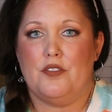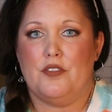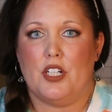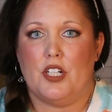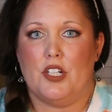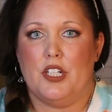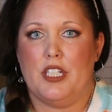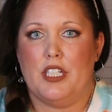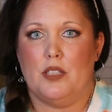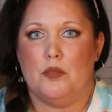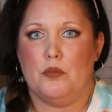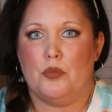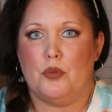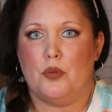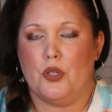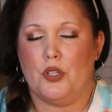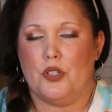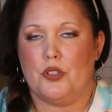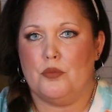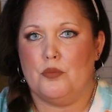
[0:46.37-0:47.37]
very
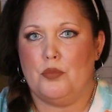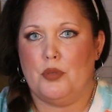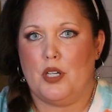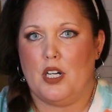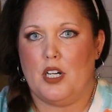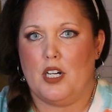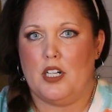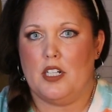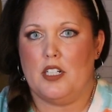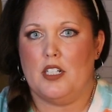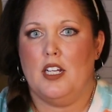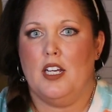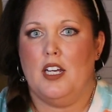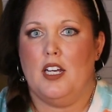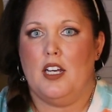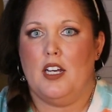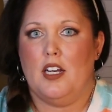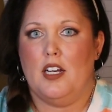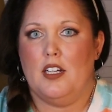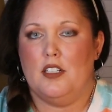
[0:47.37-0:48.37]
important part
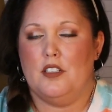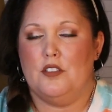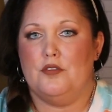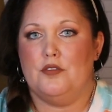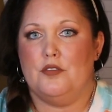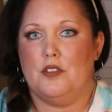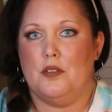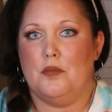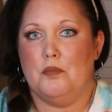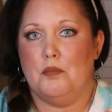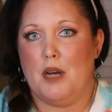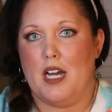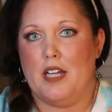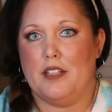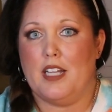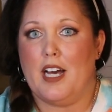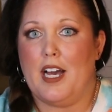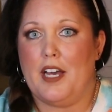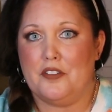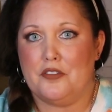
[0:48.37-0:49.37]
of my
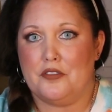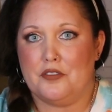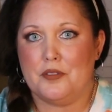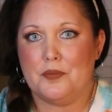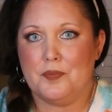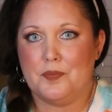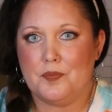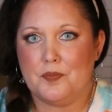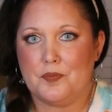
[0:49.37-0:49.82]
life.